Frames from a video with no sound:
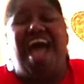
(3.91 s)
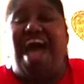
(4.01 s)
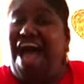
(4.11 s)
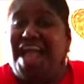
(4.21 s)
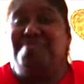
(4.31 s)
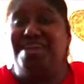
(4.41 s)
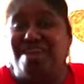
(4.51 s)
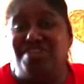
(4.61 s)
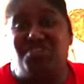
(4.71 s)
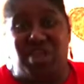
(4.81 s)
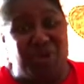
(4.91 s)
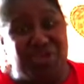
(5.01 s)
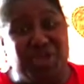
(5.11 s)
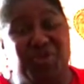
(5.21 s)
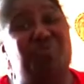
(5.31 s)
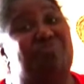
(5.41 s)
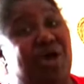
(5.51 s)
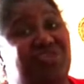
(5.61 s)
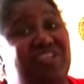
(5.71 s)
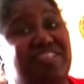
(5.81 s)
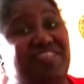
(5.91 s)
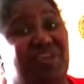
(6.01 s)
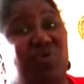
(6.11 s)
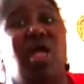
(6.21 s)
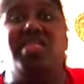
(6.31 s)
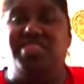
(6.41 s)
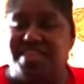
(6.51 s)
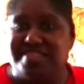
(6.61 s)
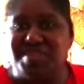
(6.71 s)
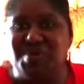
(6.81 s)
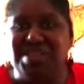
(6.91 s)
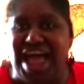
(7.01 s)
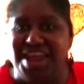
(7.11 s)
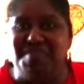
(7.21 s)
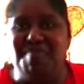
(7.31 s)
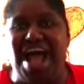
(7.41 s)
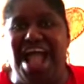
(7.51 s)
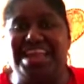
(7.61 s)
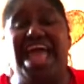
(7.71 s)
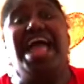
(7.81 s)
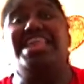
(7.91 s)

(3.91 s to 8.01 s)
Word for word: I'm here to show you motions to This Little Light of Mine.